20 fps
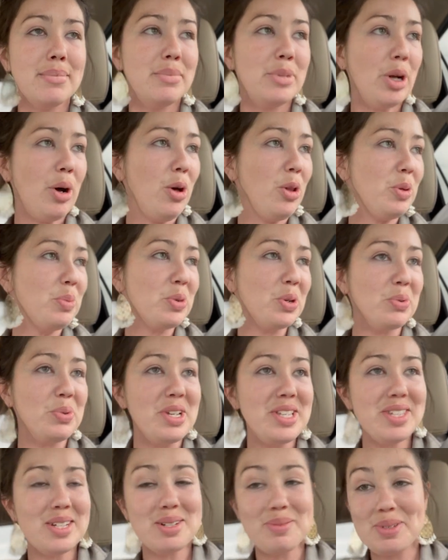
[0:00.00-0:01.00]
All the more
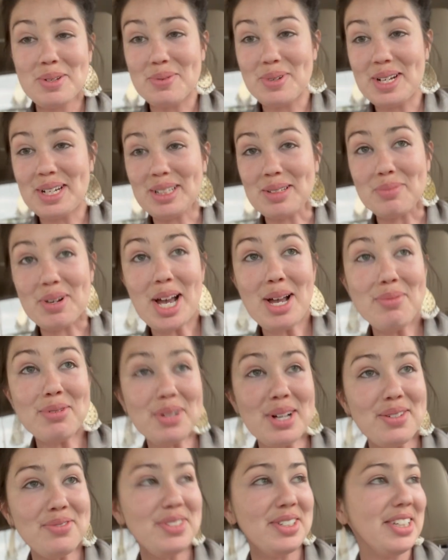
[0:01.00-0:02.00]
reason to be reading the Bible,
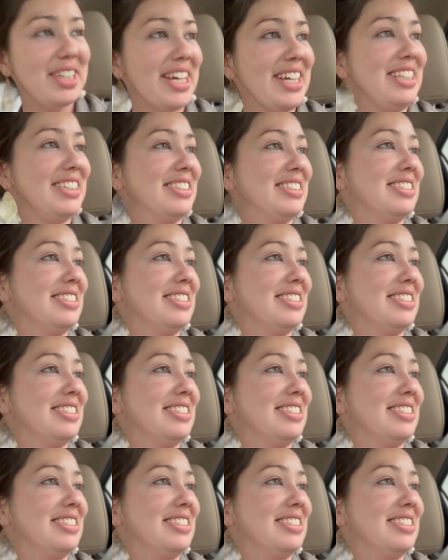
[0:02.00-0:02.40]
I feel like.